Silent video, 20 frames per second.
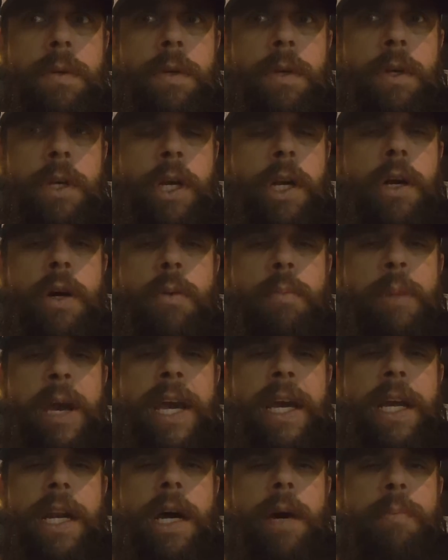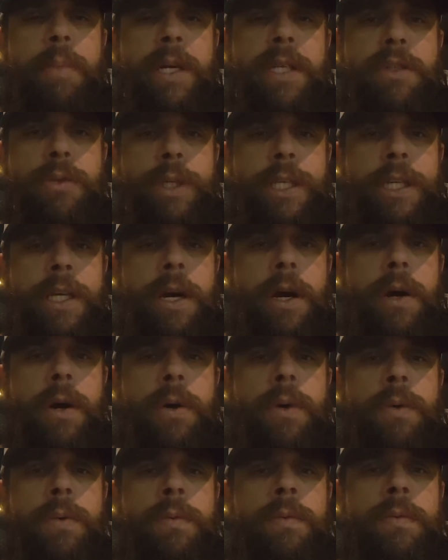you know, make it up as we
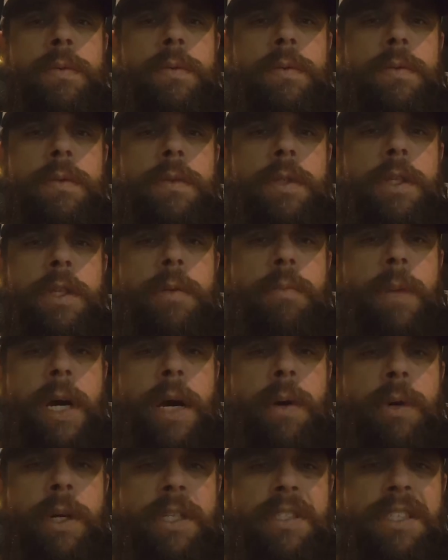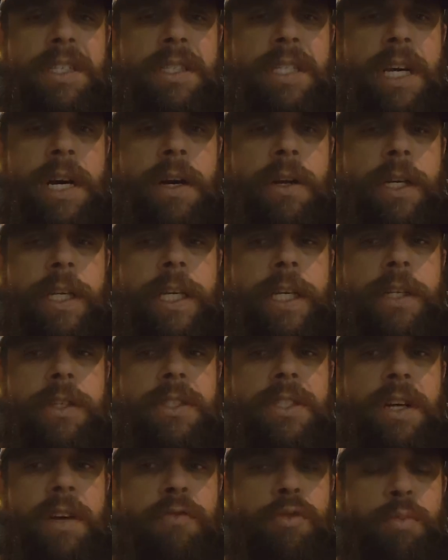go. You might want to sit down and get
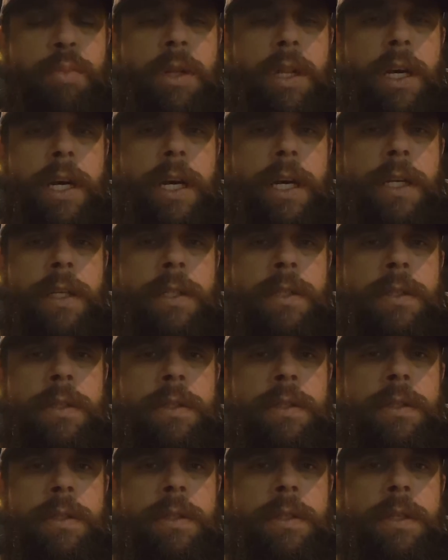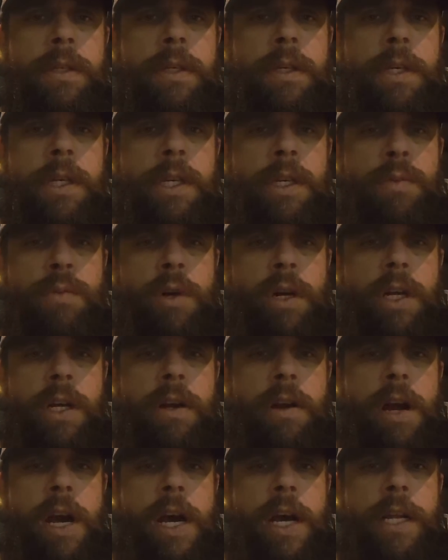yourself a plan. And while
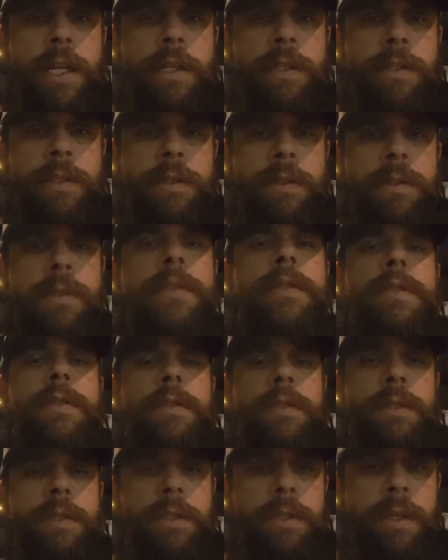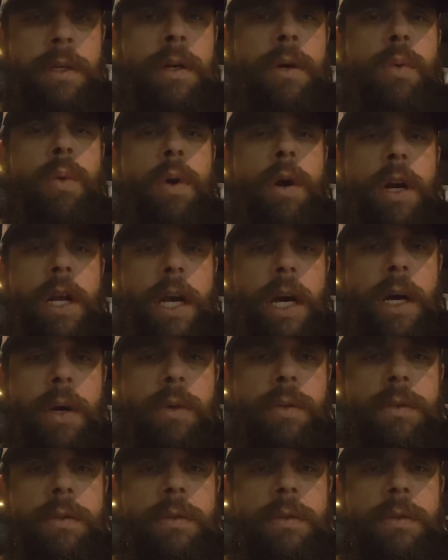you're at it, work out.